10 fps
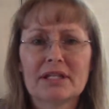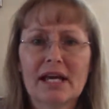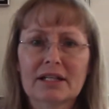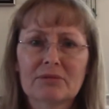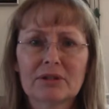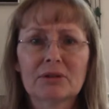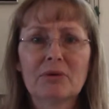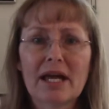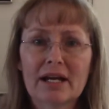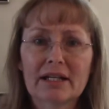and that can really
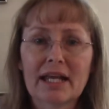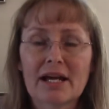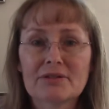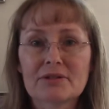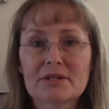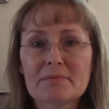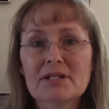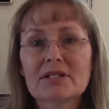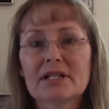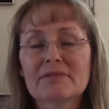weigh on a counselor,
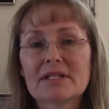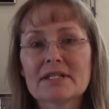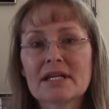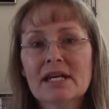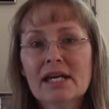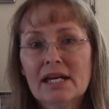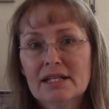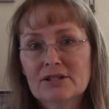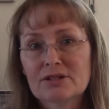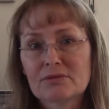especially if it's an
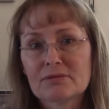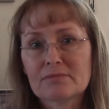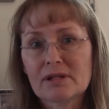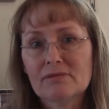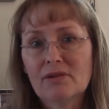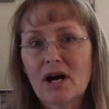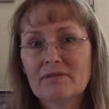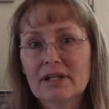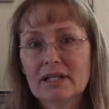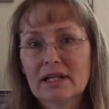issue
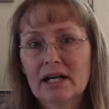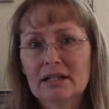involving